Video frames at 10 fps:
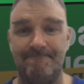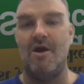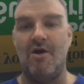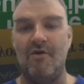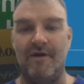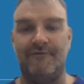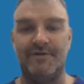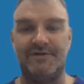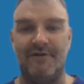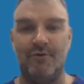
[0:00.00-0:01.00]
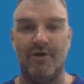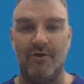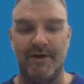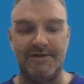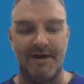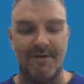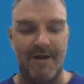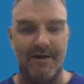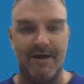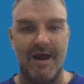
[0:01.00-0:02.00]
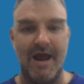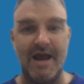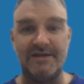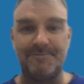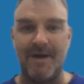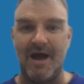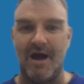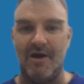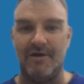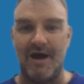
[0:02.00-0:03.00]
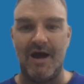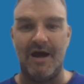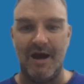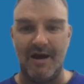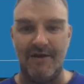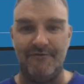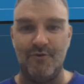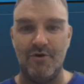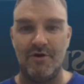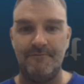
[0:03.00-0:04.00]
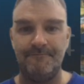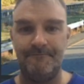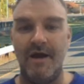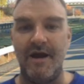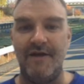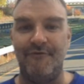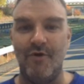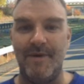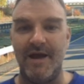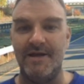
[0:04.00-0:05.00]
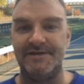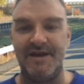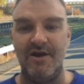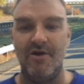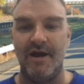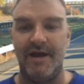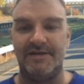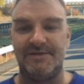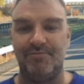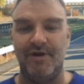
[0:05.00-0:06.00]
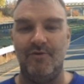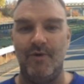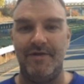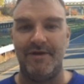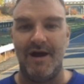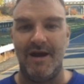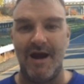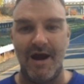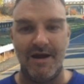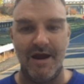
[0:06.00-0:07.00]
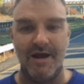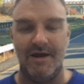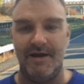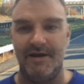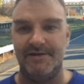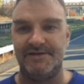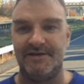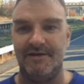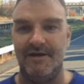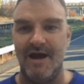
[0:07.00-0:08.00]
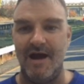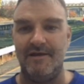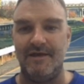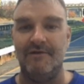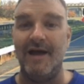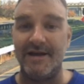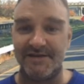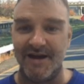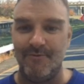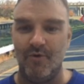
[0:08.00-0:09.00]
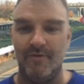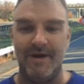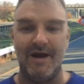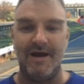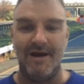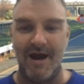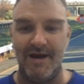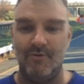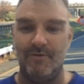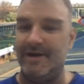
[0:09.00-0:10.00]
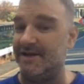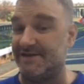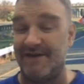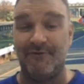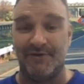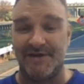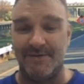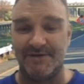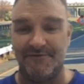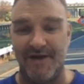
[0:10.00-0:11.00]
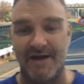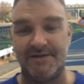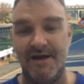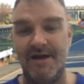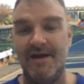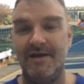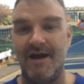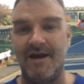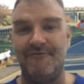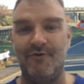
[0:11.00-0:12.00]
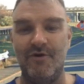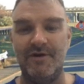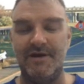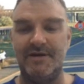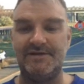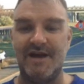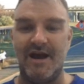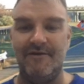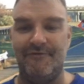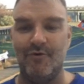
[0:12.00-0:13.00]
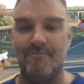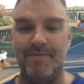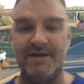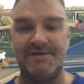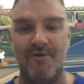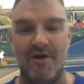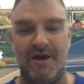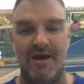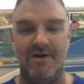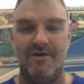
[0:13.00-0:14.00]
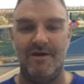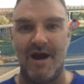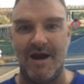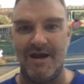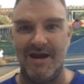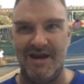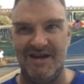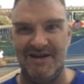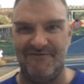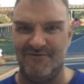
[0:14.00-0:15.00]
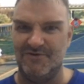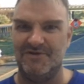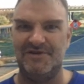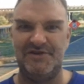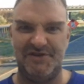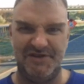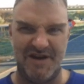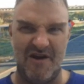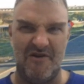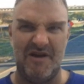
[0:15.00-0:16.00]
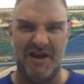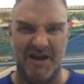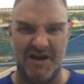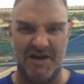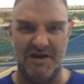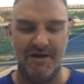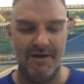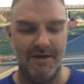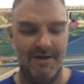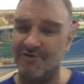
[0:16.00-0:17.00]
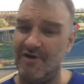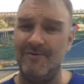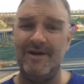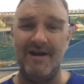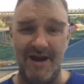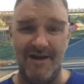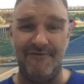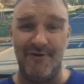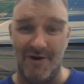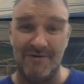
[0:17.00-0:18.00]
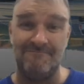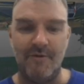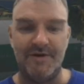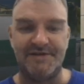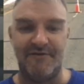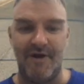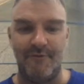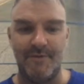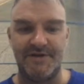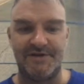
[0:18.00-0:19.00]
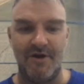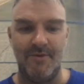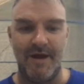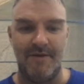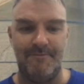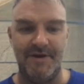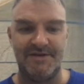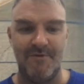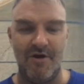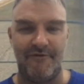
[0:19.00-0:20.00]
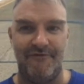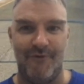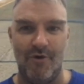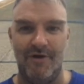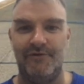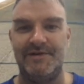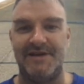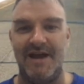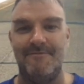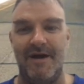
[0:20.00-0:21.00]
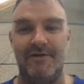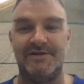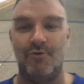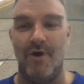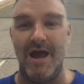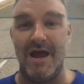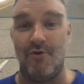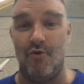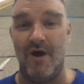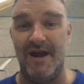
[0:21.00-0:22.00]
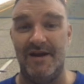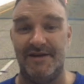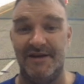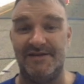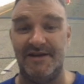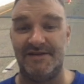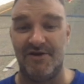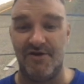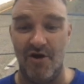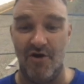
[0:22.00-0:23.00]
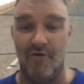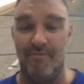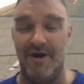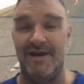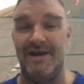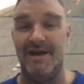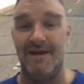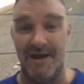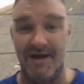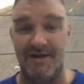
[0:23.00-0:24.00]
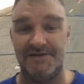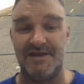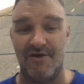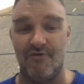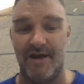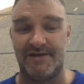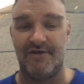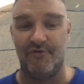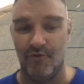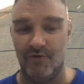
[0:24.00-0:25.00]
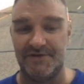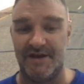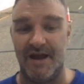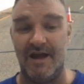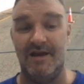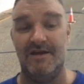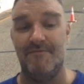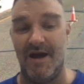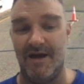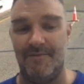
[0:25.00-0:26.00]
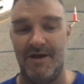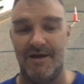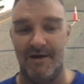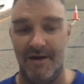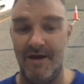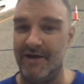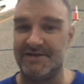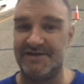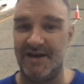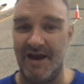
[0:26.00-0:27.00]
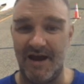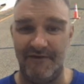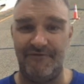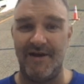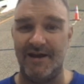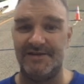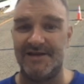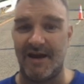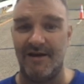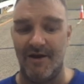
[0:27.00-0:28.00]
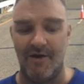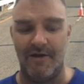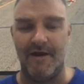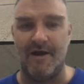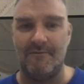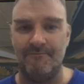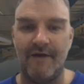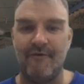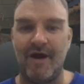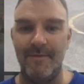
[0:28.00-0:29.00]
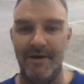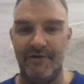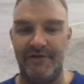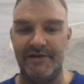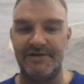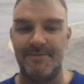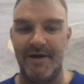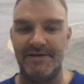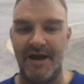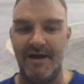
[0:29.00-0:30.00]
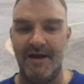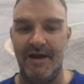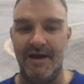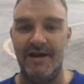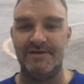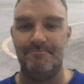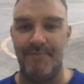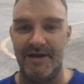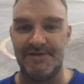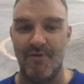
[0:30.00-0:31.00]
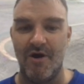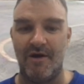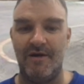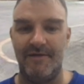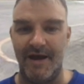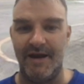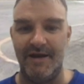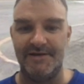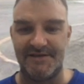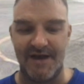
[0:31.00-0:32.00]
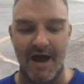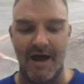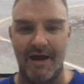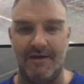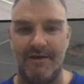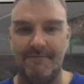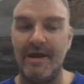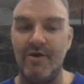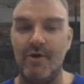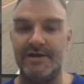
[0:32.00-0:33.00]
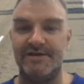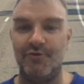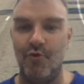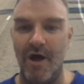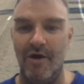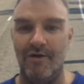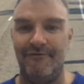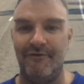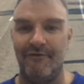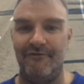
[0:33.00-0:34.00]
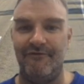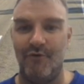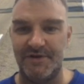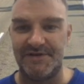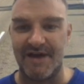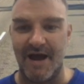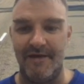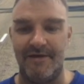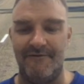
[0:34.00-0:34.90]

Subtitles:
Alright, first off, we're going to talk about eastbound I-94. I-94 begins here at a split with I-90. It is not the last time we'll meet I-90. We'll meet it several times, in fact. 94 signed for Bismarck here, 90 for Sheridan. So good one on 94. And we see right from the start we get Bismarck 410 miles away. Quite a distance to go, but it is the correct control city in my opinion. Miles City, a fine secondary there. At random interchanges in Montana, it is Bismarck that is signed. We meet US 12 for Forsyth.